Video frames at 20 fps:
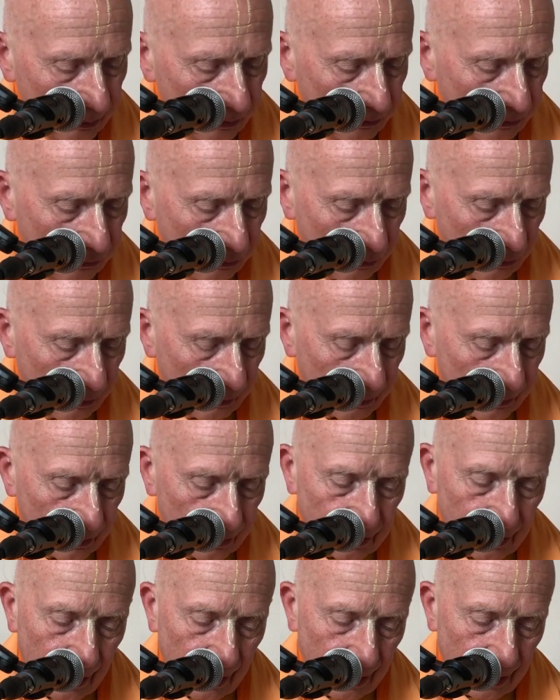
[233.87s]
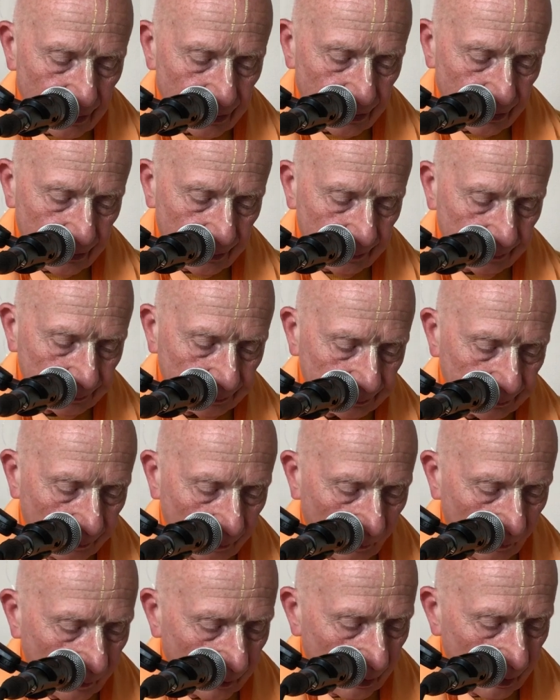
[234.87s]
perform the task.
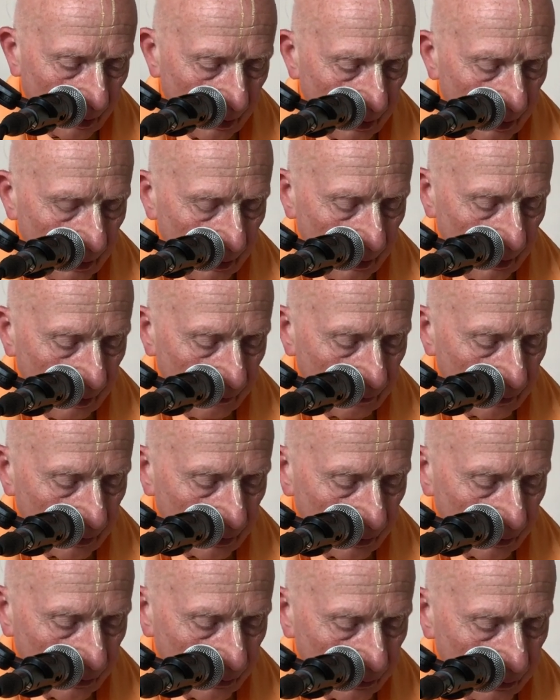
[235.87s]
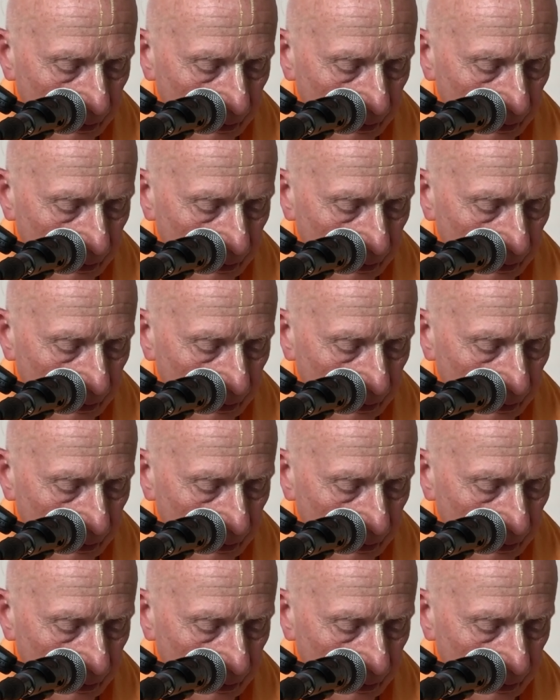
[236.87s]
Even though